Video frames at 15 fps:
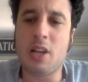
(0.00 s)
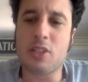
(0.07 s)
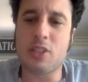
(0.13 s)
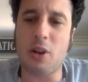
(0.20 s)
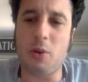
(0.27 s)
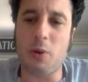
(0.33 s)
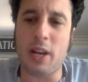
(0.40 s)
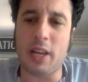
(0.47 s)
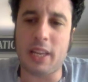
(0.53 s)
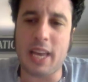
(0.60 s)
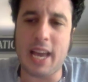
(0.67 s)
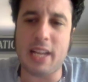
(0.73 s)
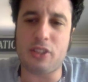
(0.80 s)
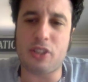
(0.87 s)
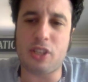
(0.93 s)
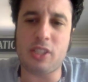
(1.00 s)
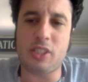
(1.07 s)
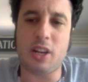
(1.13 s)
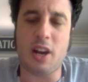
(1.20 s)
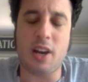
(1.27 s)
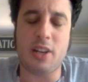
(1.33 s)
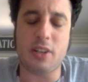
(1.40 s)
So again, just
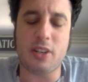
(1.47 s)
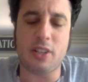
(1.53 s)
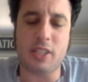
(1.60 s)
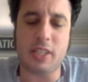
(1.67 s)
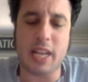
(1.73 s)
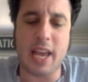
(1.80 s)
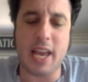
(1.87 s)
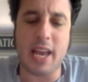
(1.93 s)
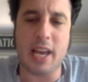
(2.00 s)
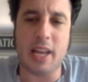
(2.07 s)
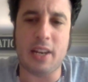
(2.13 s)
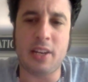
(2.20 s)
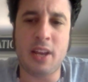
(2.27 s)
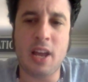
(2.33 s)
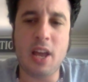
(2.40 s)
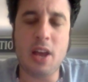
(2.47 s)
to understand,